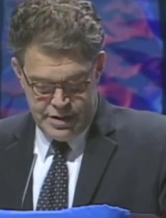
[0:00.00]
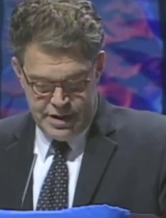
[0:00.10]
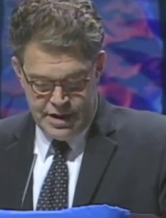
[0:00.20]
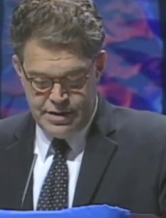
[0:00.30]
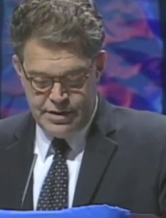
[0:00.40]

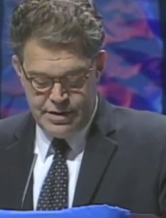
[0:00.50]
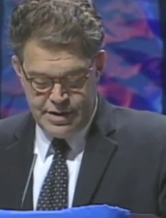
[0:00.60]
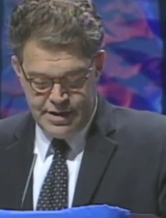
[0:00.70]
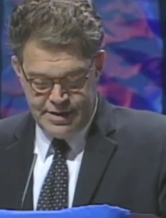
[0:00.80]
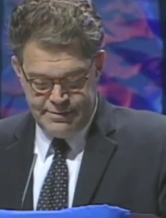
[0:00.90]
And
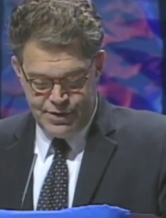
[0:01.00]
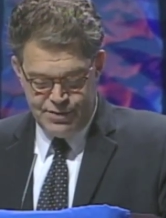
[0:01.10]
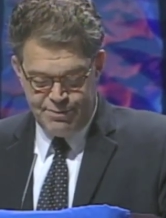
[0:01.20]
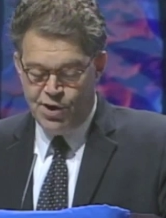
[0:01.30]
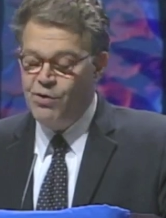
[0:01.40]

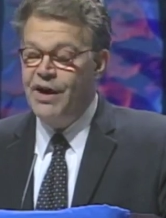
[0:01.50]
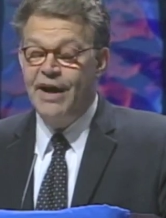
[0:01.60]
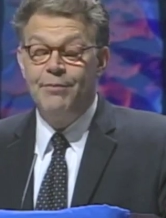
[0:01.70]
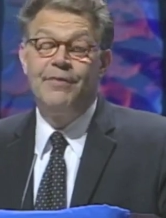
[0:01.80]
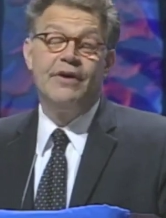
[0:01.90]
her
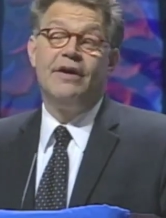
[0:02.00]
program